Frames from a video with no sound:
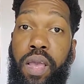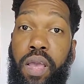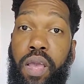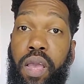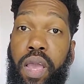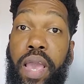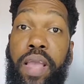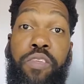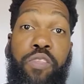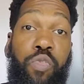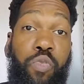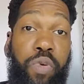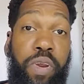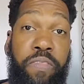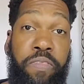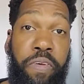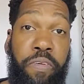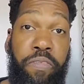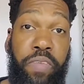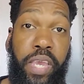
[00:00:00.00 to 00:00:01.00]
it's
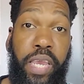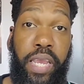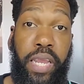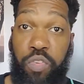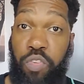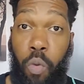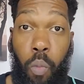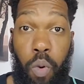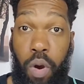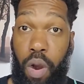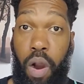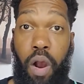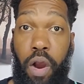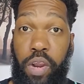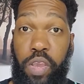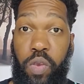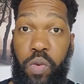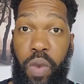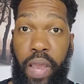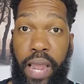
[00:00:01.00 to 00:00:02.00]
3:15. So where are
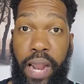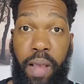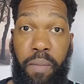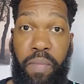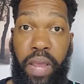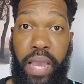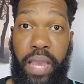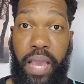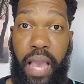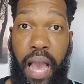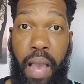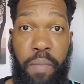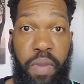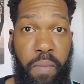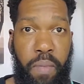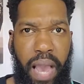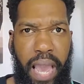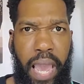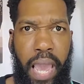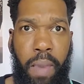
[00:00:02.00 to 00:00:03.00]
you? And I'm like, I'm in
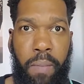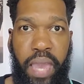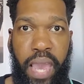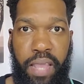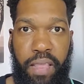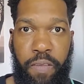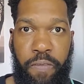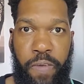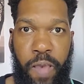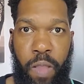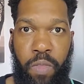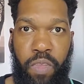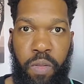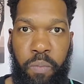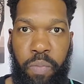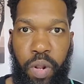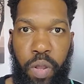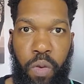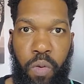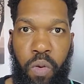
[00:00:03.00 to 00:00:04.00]
Miami at the
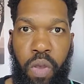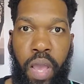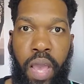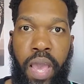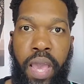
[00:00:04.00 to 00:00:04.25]
Fontainebleau.